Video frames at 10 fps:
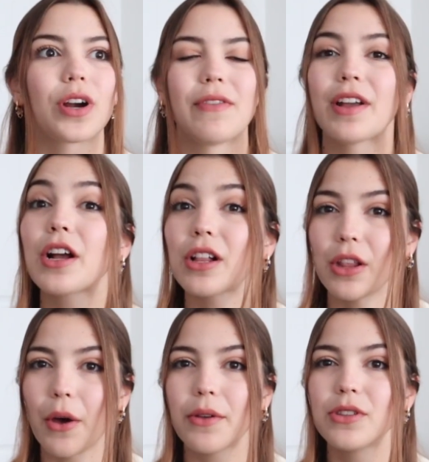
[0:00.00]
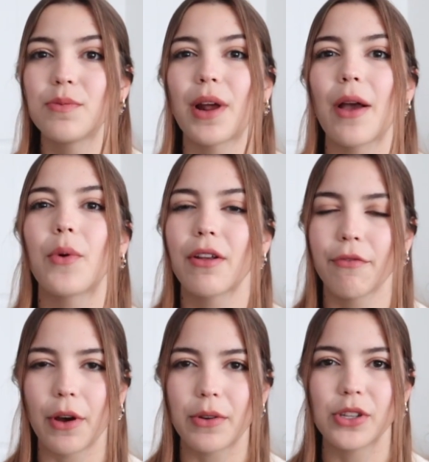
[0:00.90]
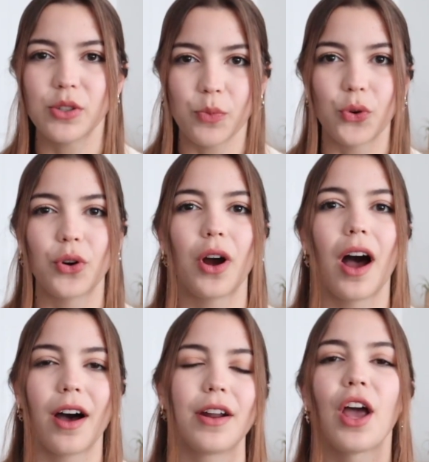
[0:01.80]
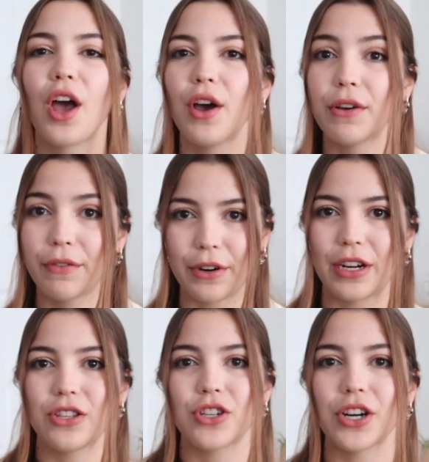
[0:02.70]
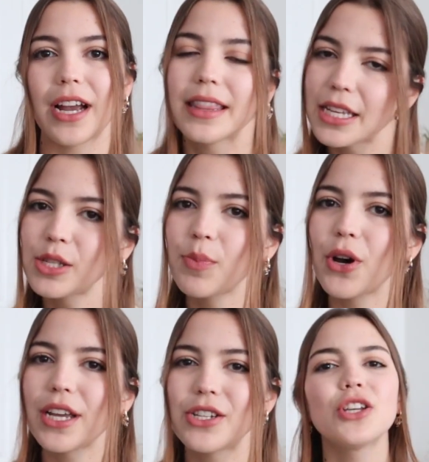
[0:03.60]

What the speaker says: even clothes, but I want to focus more on furniture at this point.